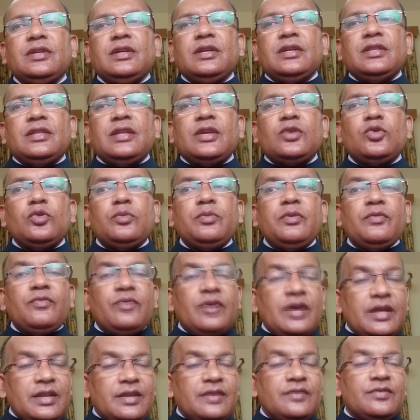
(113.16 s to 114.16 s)
There could be
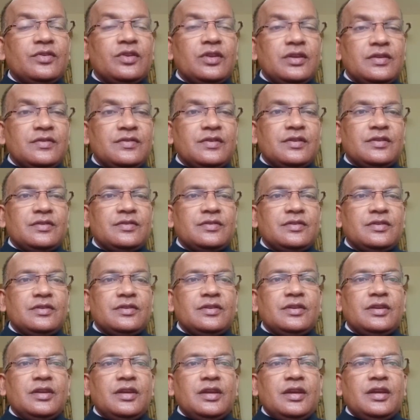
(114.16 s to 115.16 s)
various reasons.
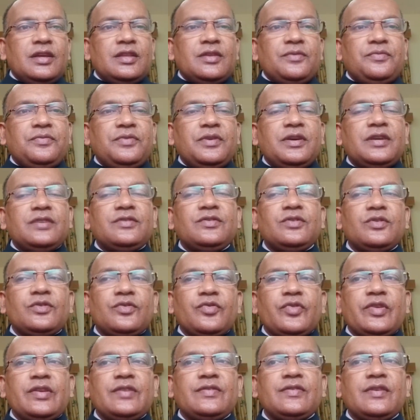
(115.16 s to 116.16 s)
The first
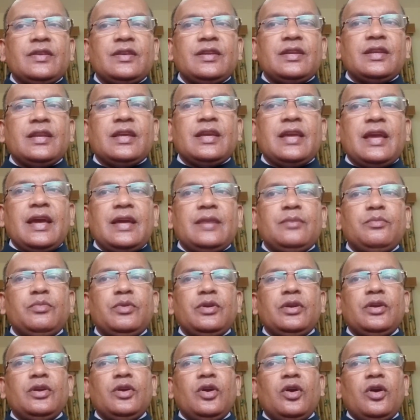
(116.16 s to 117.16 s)
reason can
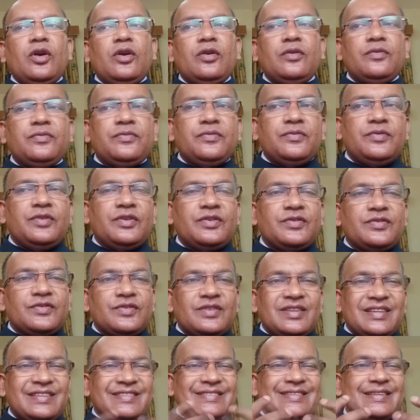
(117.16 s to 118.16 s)
be of the
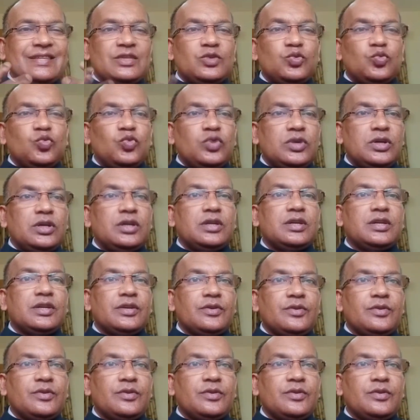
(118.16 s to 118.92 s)
stress at work.